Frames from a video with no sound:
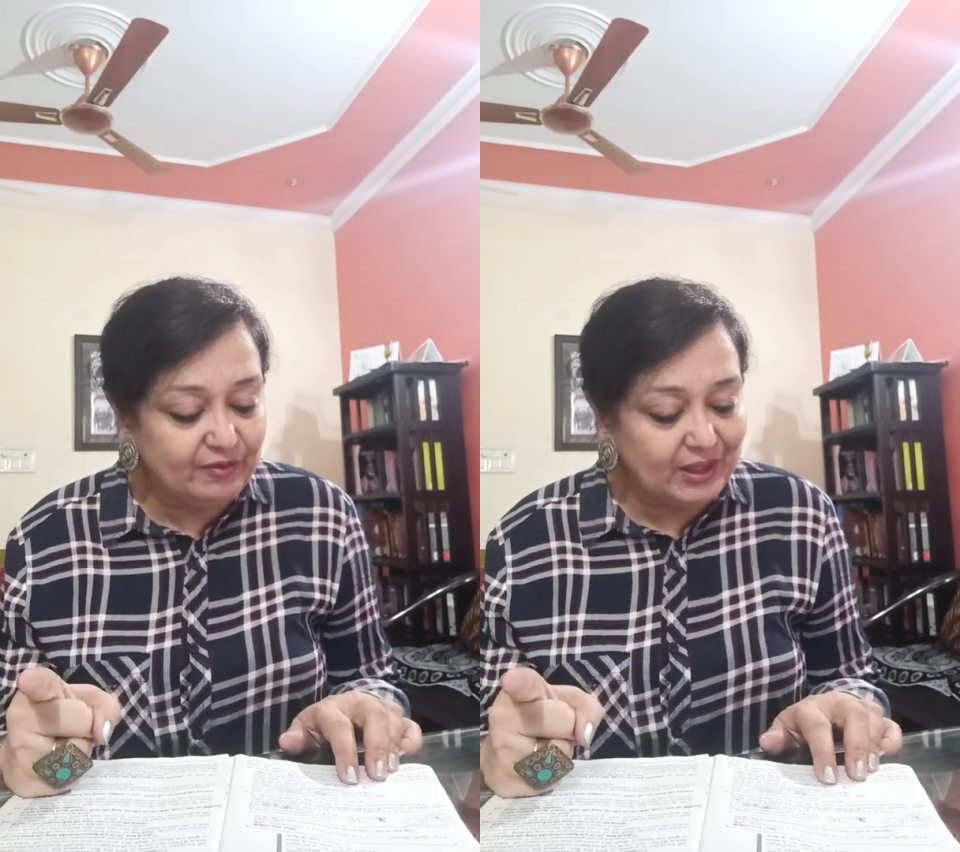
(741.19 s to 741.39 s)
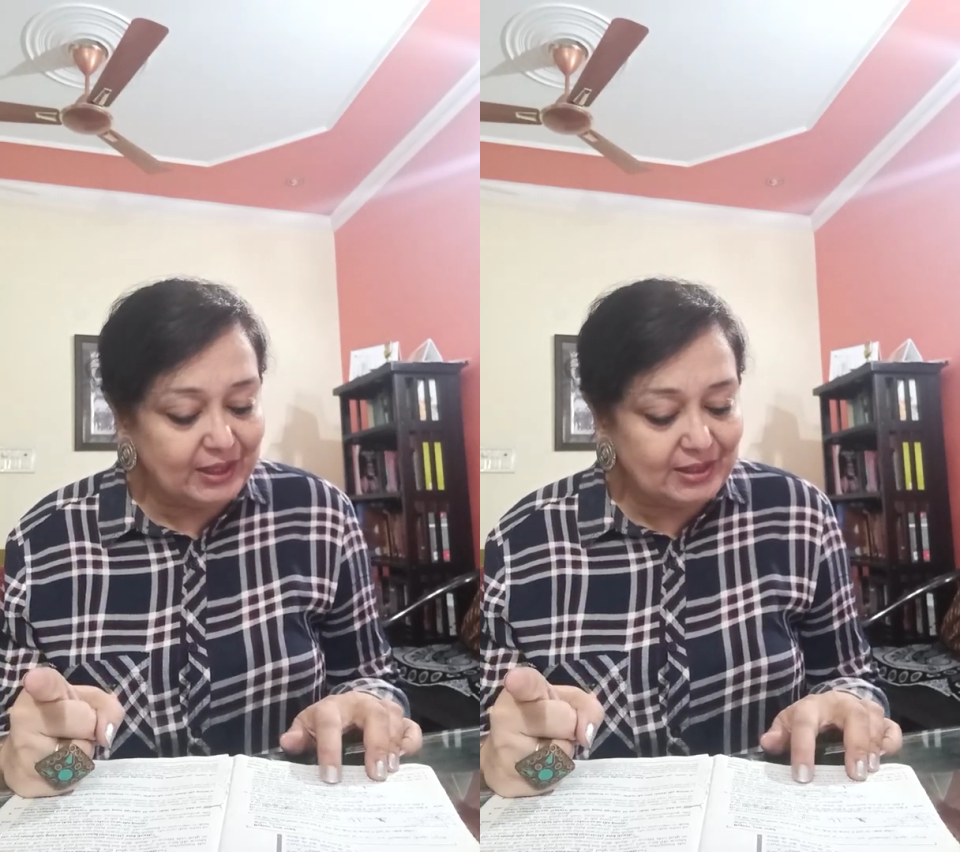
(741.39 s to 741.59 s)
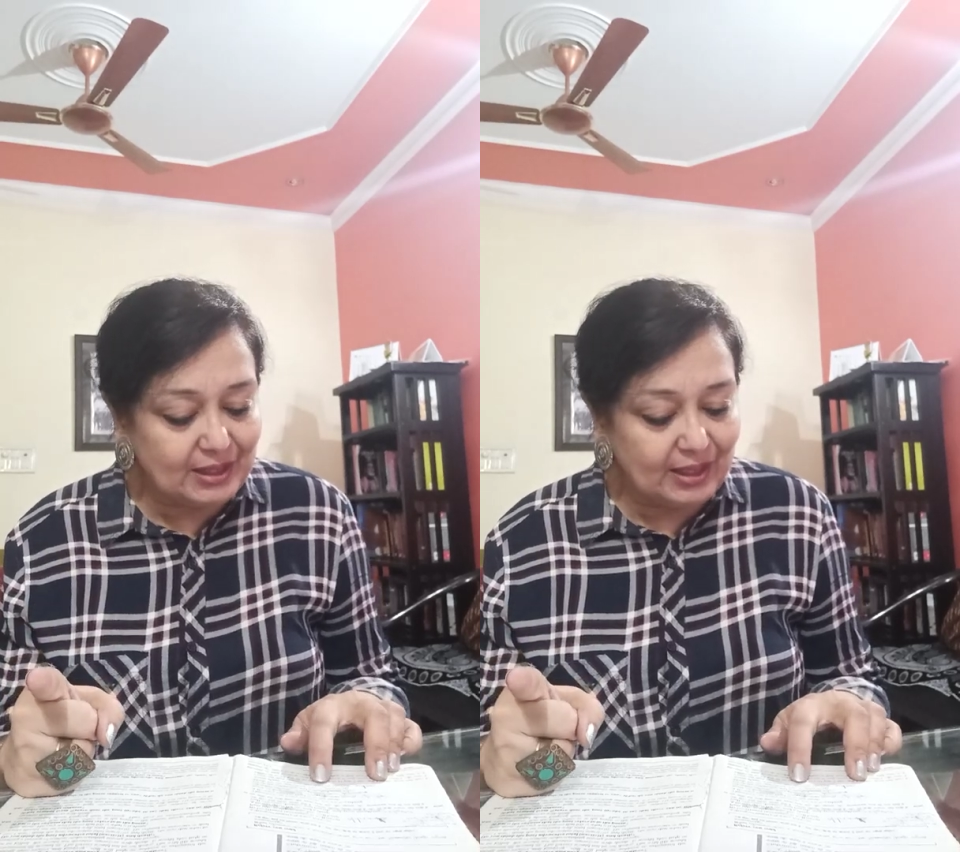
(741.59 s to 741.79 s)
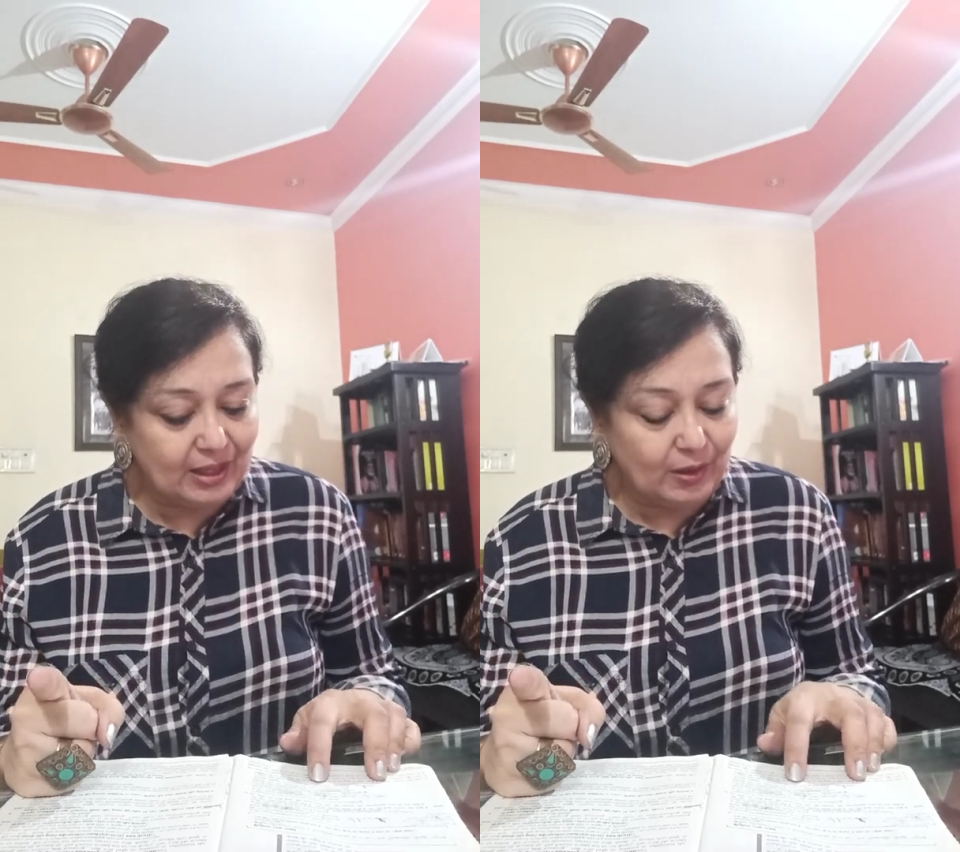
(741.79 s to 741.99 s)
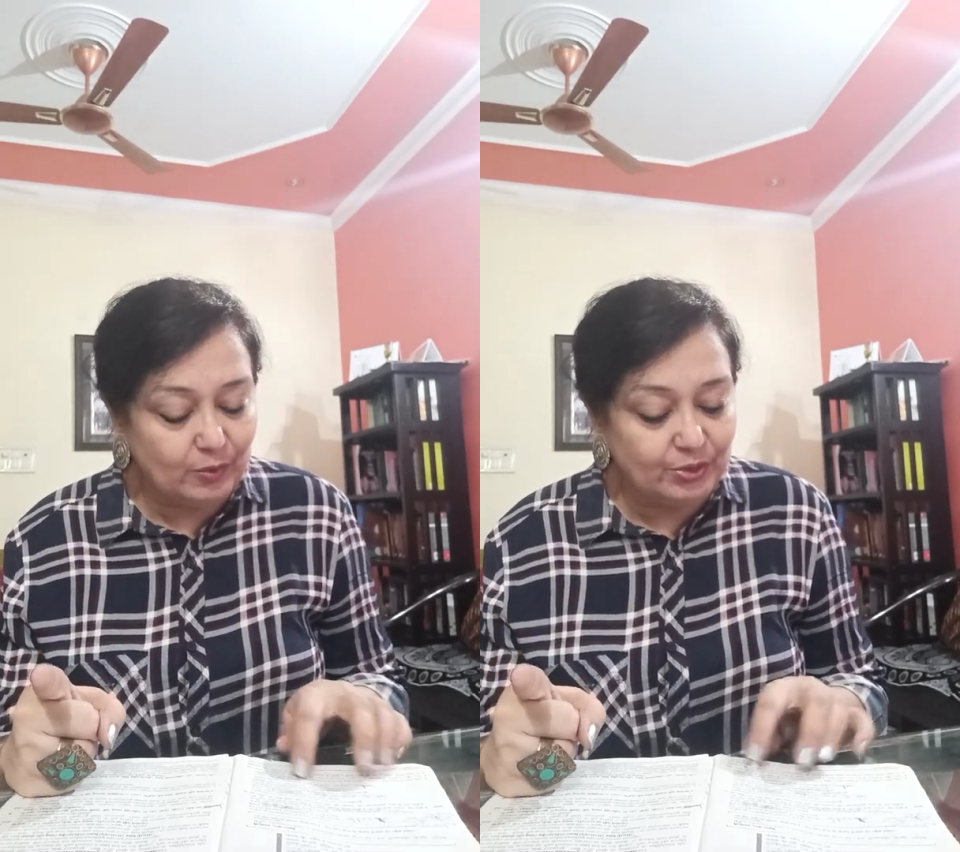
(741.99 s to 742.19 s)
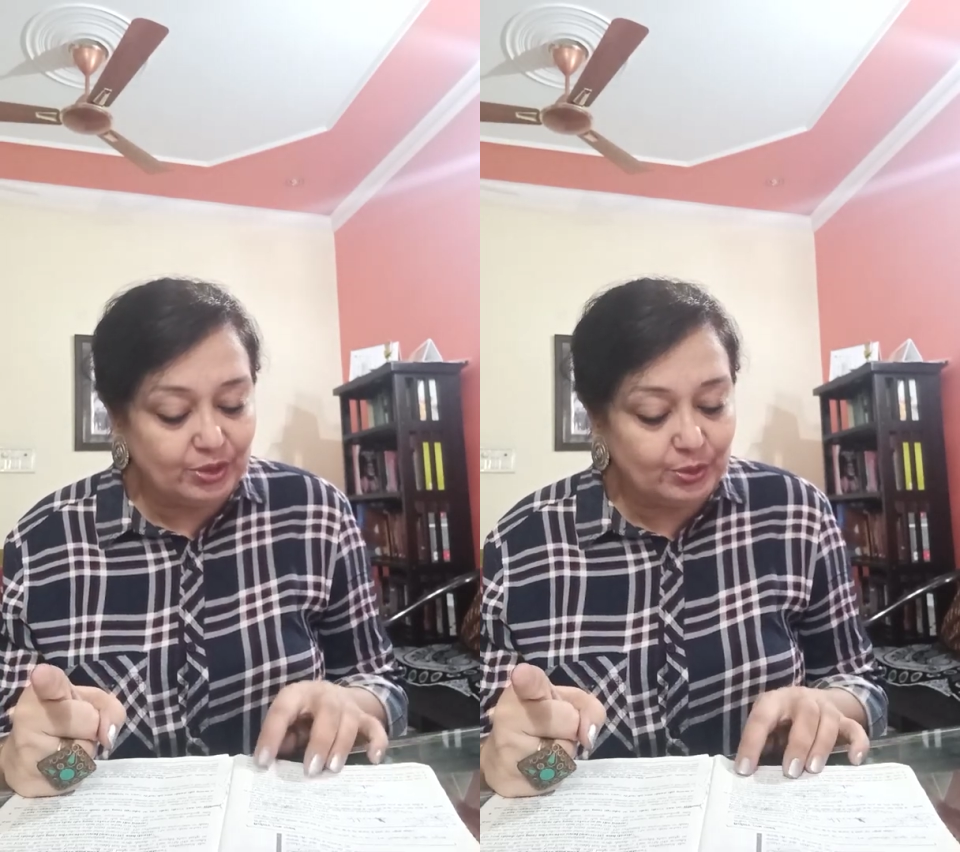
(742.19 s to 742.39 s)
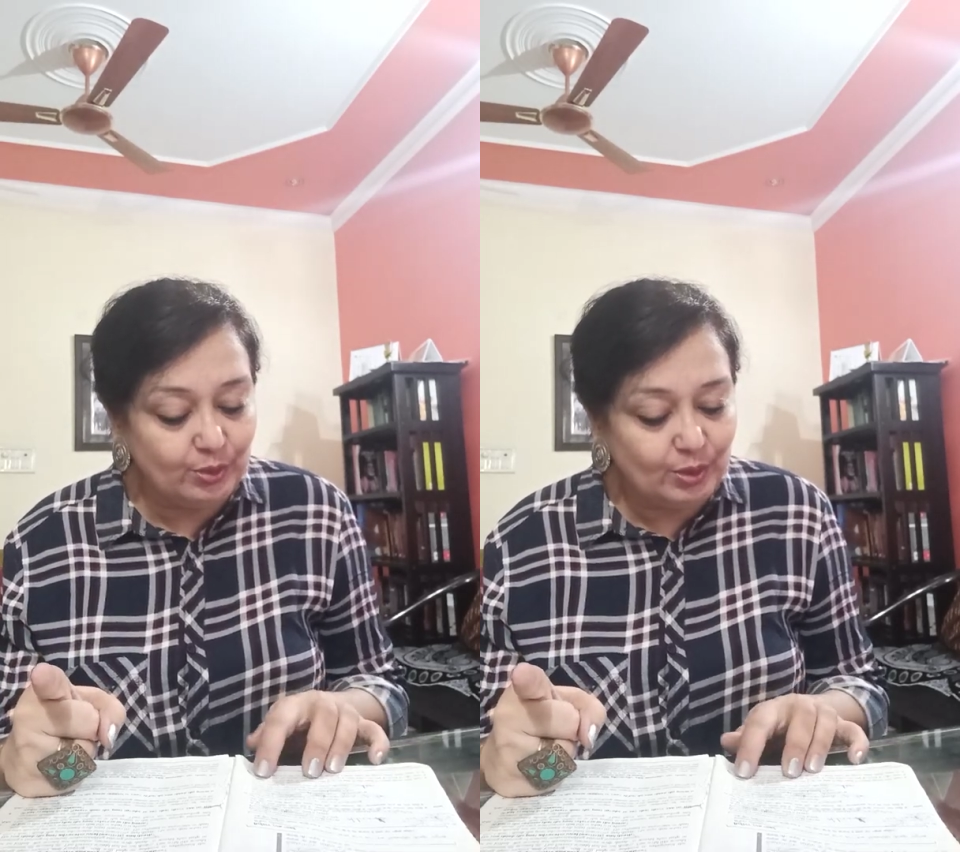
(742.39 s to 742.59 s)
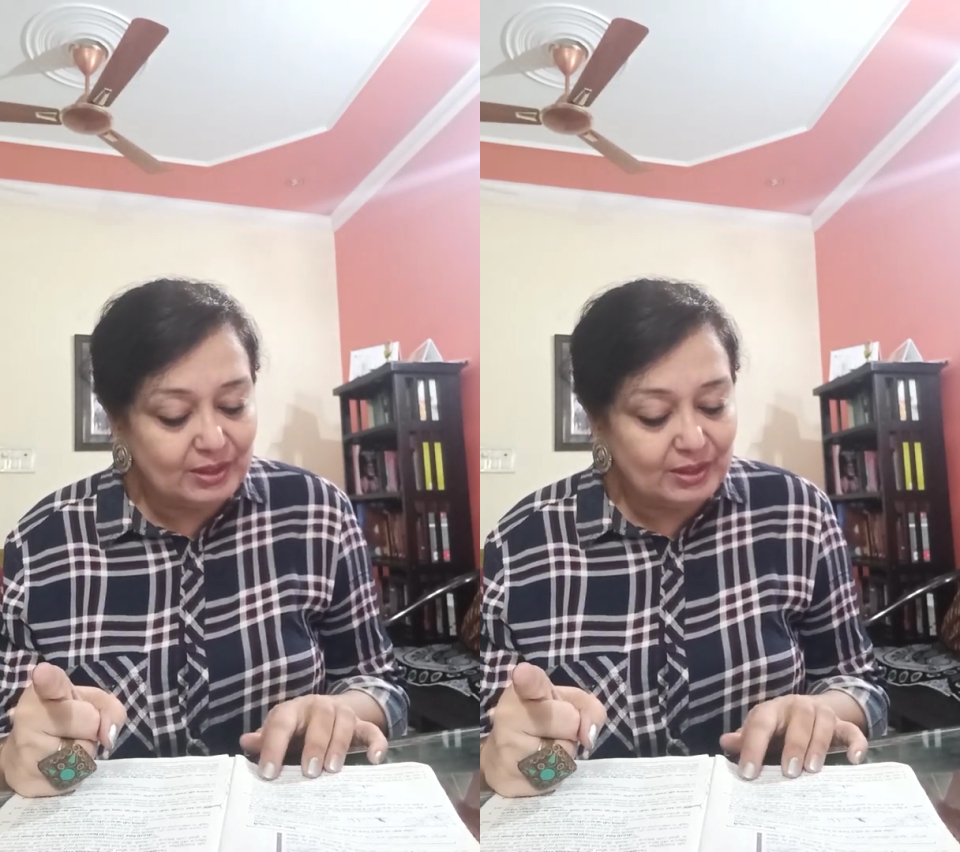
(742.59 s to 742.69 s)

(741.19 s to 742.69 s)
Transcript: things around you,